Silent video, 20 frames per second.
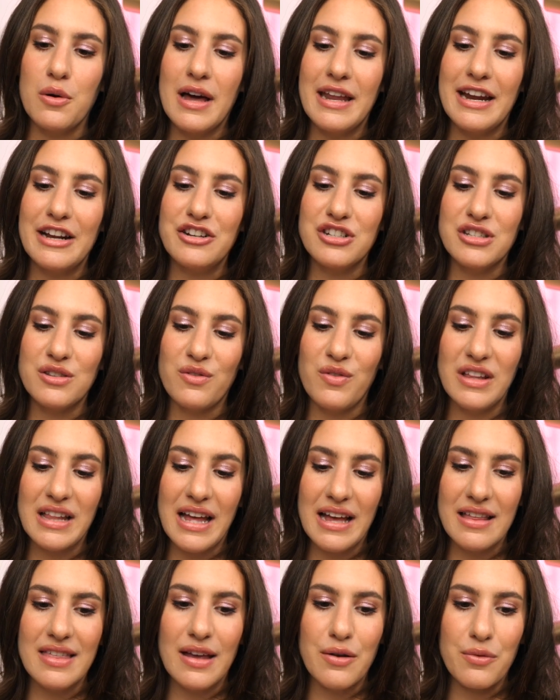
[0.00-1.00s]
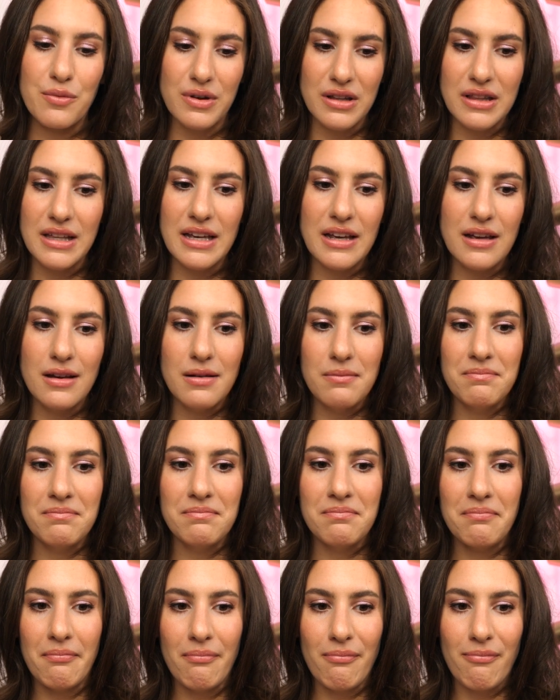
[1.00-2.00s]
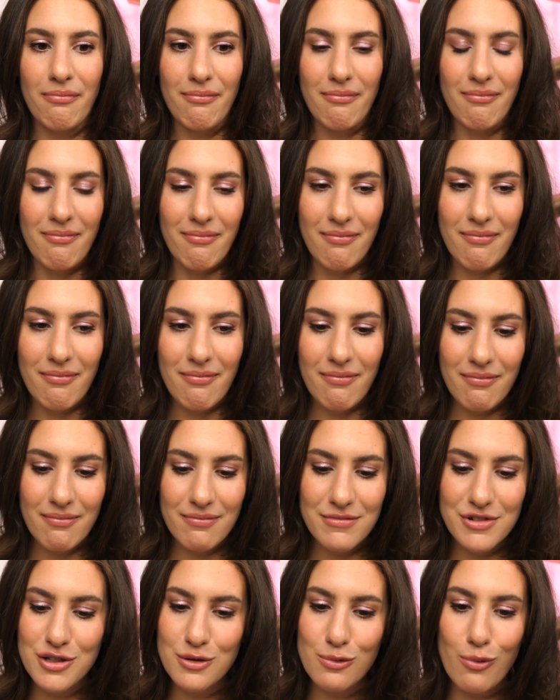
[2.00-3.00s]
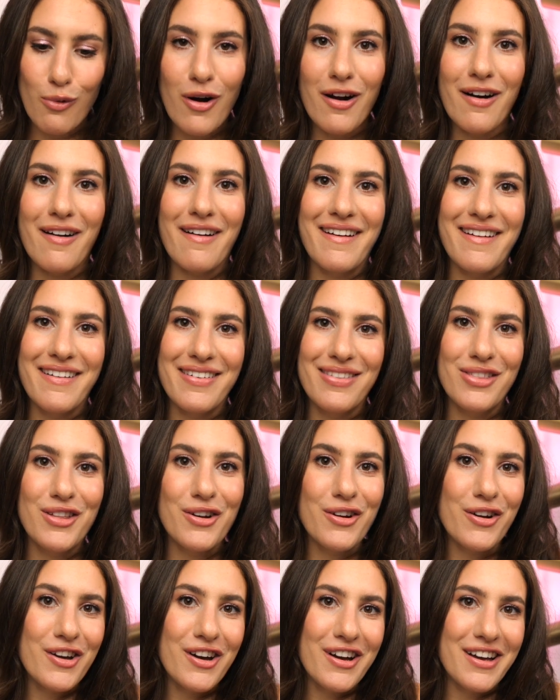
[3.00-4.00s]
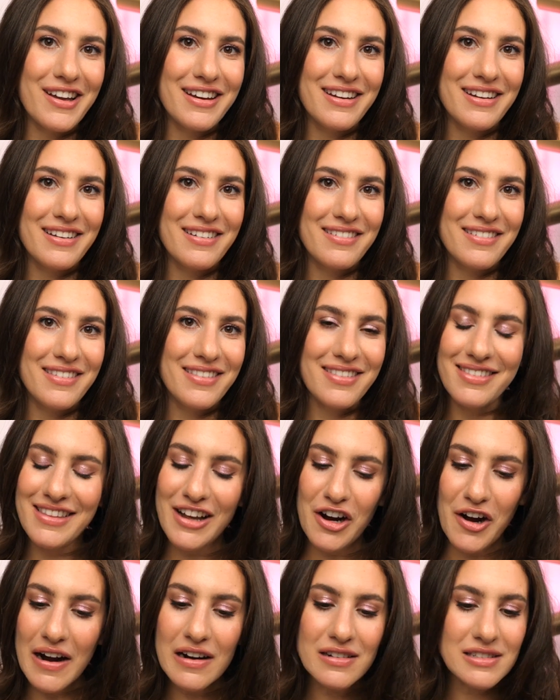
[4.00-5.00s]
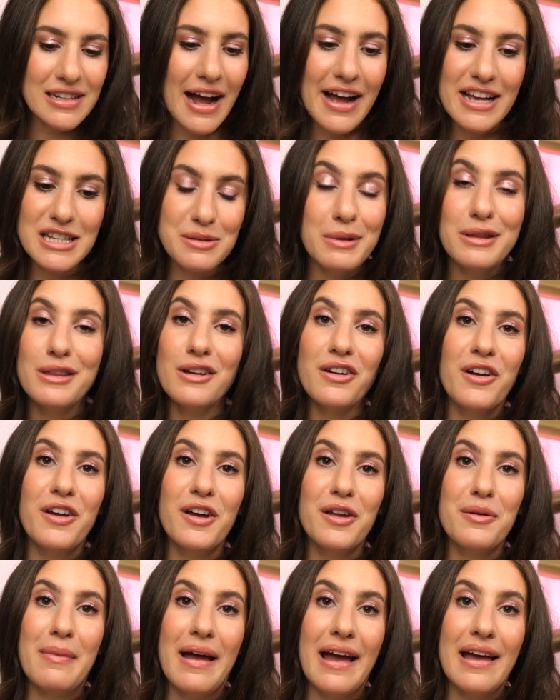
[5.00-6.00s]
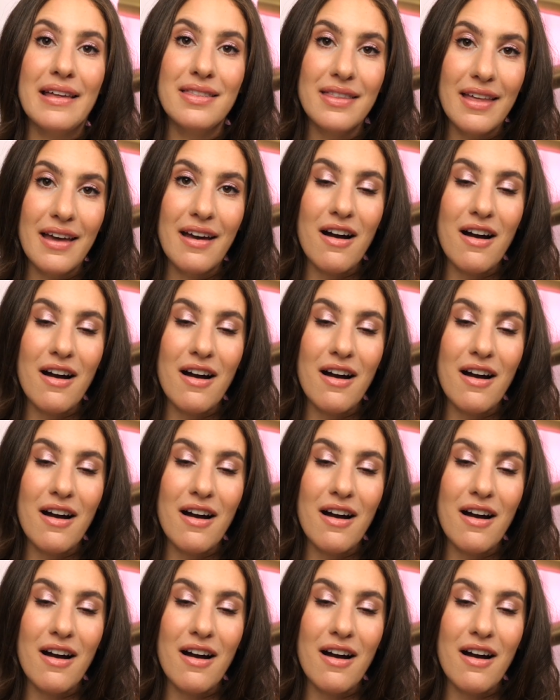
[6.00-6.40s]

and I just feel like they really just work. They're good. They're hair ties, but they're good, man. They